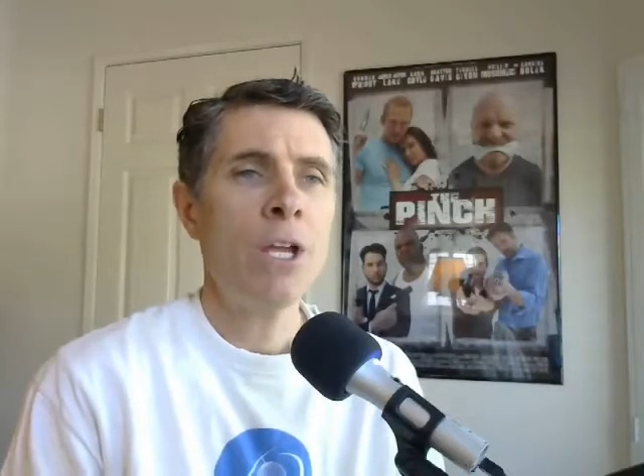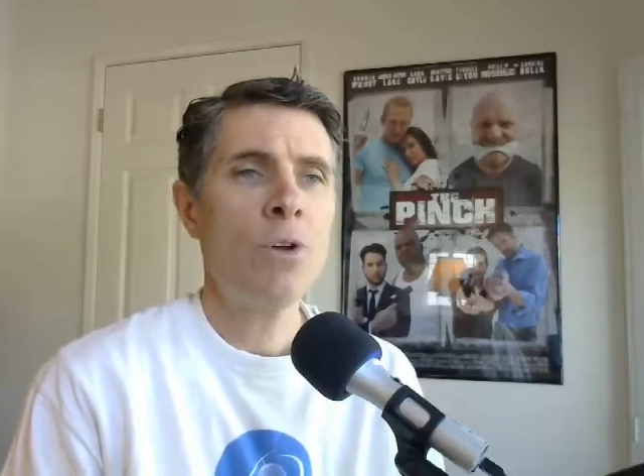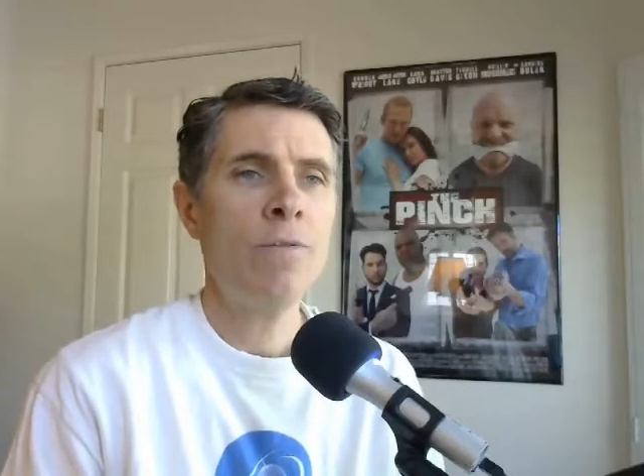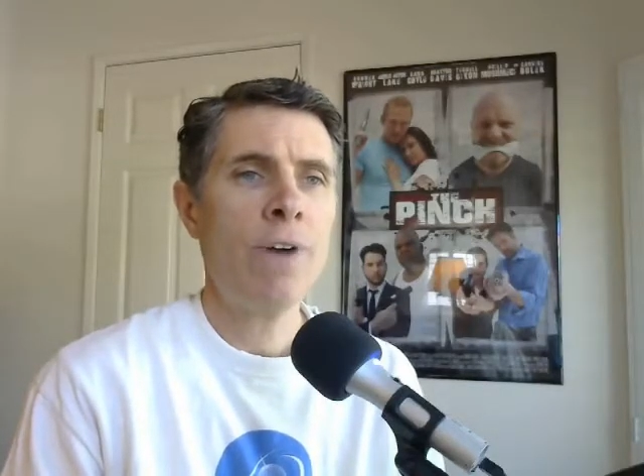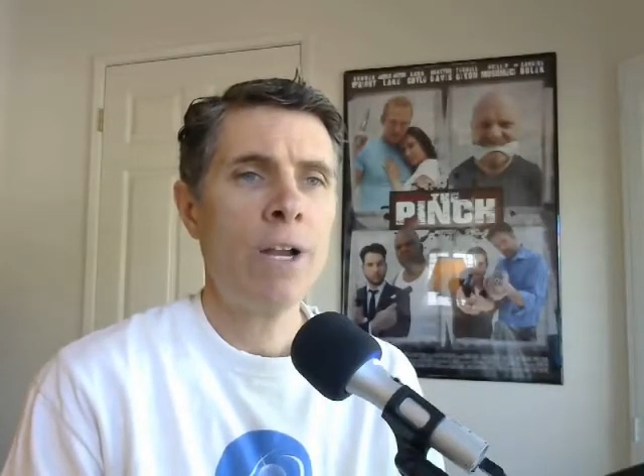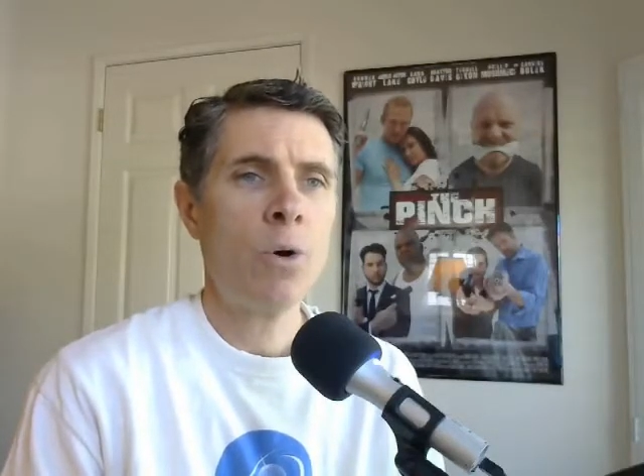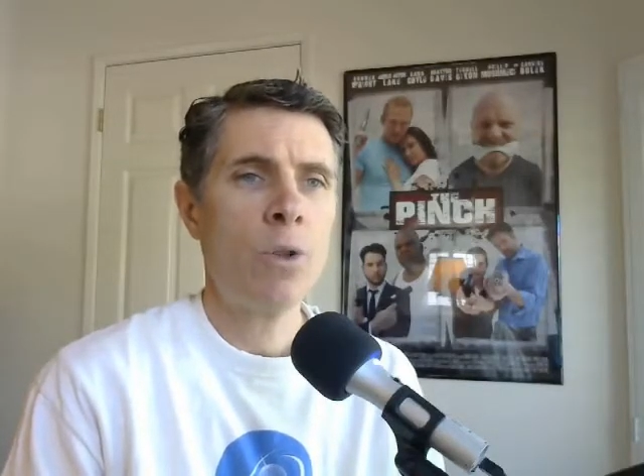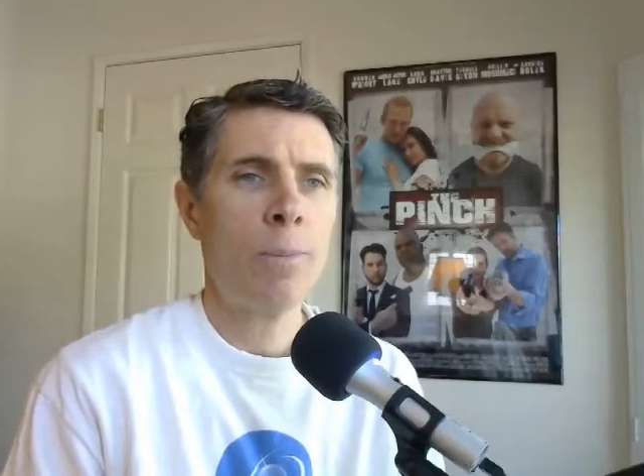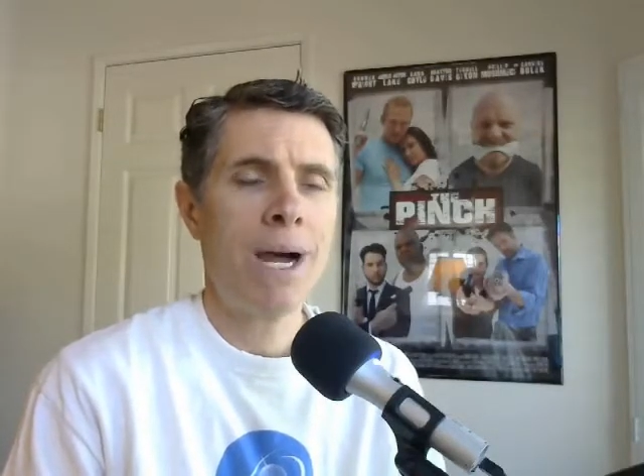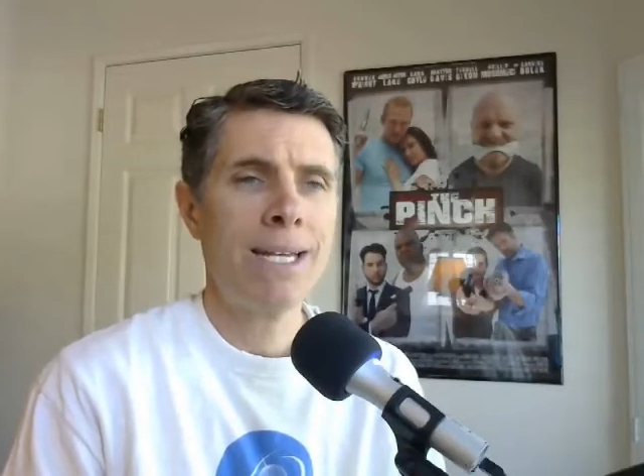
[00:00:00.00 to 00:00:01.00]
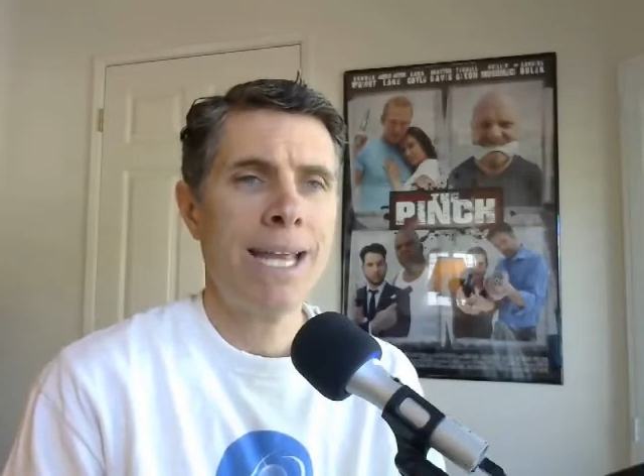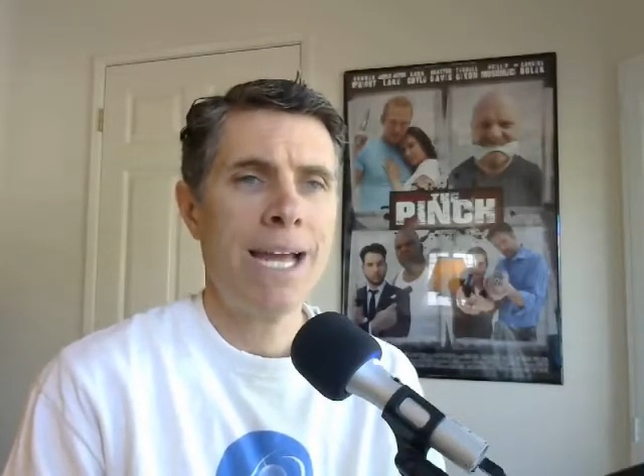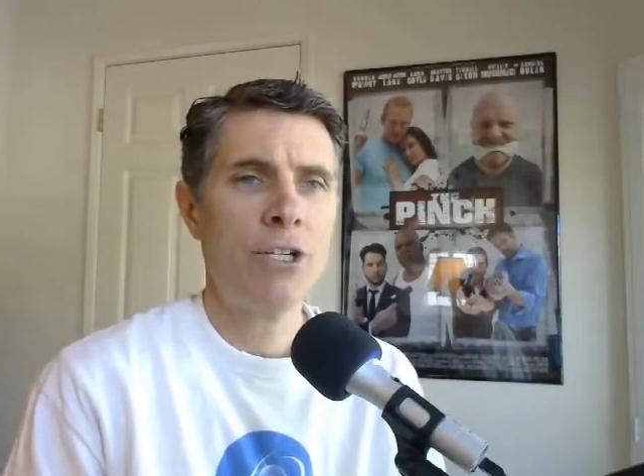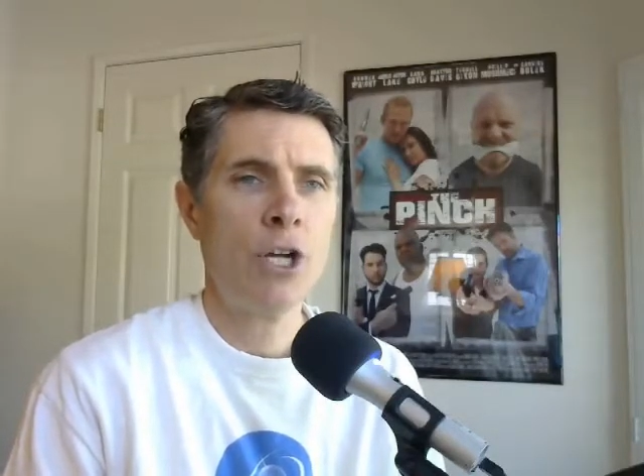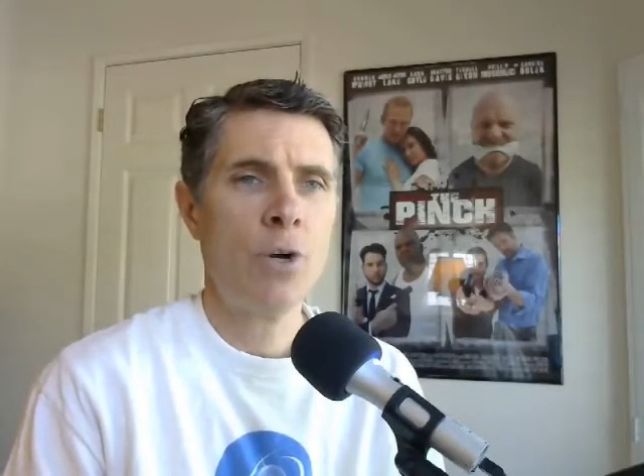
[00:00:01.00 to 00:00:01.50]
You can find all the
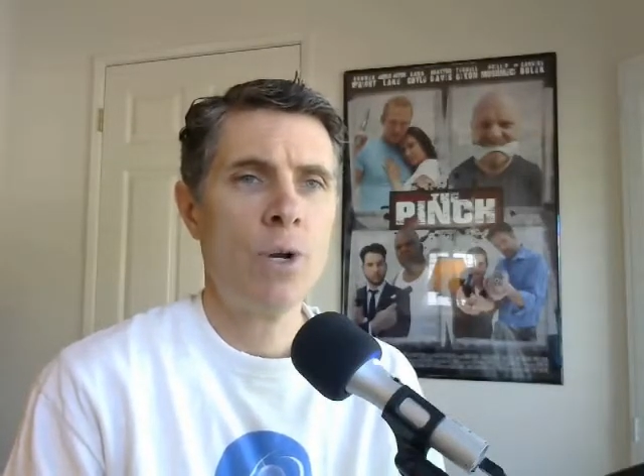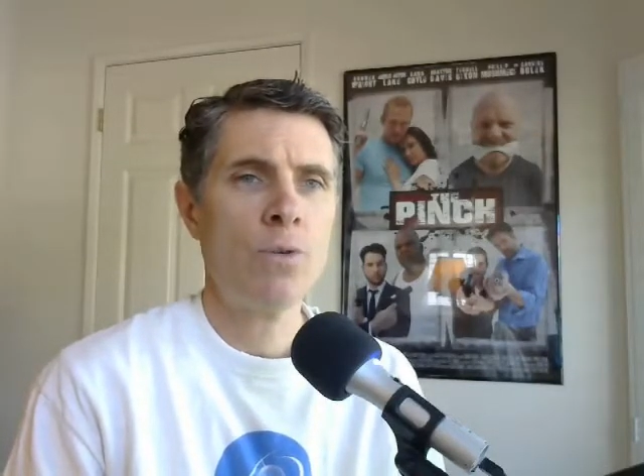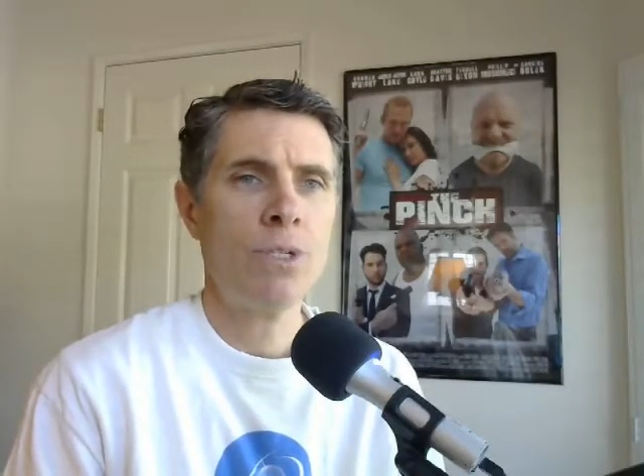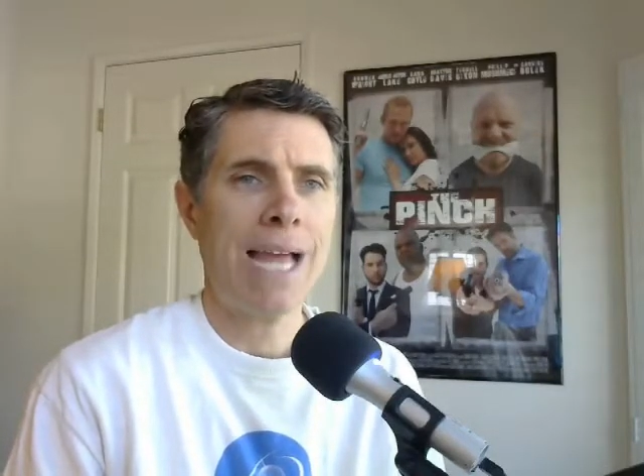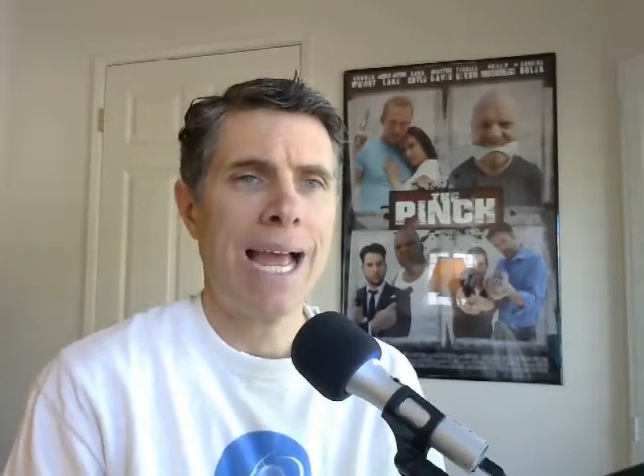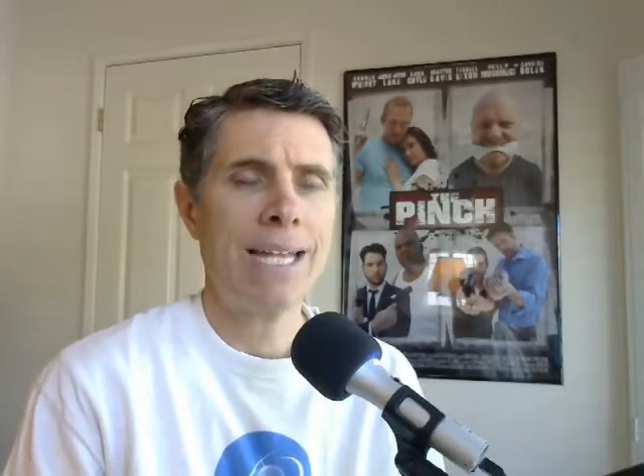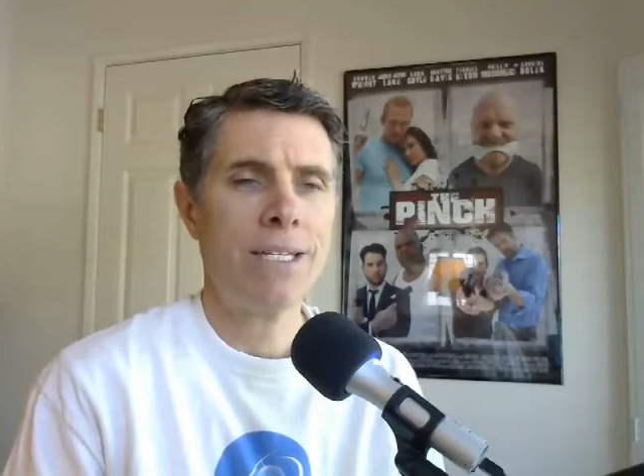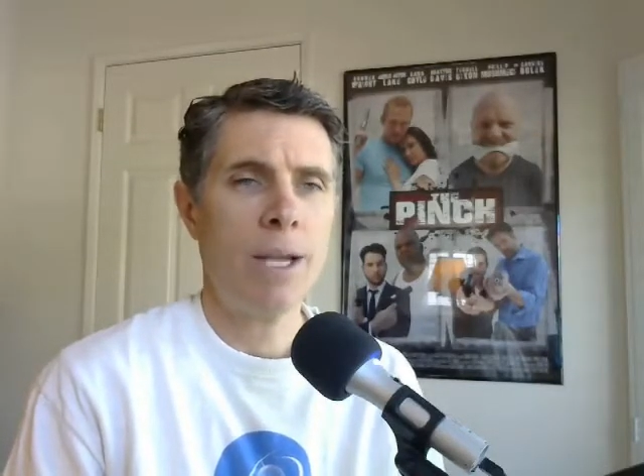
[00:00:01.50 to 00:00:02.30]
podcast show notes at